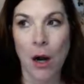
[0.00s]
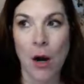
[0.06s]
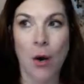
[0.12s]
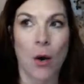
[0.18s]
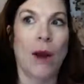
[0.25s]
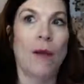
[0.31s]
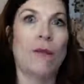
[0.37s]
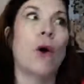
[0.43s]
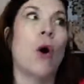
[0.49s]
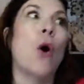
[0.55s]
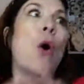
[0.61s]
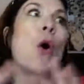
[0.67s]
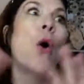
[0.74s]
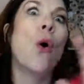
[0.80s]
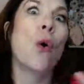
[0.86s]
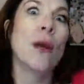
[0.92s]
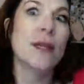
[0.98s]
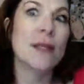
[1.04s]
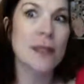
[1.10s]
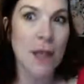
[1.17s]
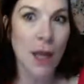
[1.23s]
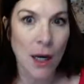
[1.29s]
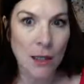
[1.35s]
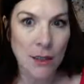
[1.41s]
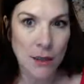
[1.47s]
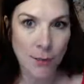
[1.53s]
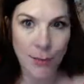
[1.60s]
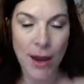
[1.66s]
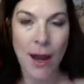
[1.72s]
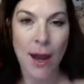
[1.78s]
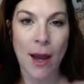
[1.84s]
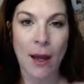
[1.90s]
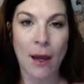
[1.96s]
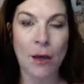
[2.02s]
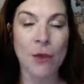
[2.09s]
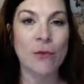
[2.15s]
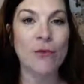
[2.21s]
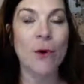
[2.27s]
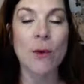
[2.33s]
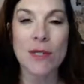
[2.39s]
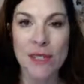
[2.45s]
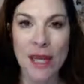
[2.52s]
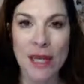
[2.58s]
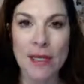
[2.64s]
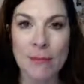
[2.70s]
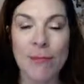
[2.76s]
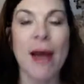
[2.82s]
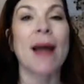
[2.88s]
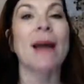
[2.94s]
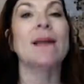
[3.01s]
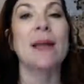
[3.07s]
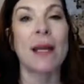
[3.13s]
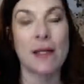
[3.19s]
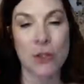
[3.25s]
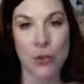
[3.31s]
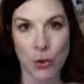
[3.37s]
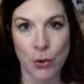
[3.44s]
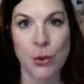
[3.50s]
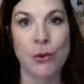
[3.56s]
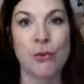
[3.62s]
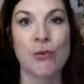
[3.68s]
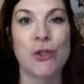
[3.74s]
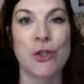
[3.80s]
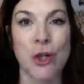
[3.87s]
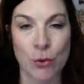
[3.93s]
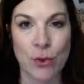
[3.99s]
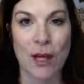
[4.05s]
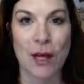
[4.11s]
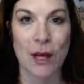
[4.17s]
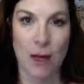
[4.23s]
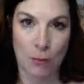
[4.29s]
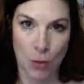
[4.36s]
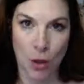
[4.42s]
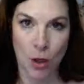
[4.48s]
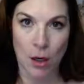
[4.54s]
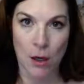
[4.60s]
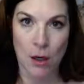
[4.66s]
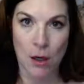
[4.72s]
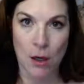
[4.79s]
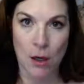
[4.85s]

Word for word: or i've always gained it back you've always gained it back until you don't anymore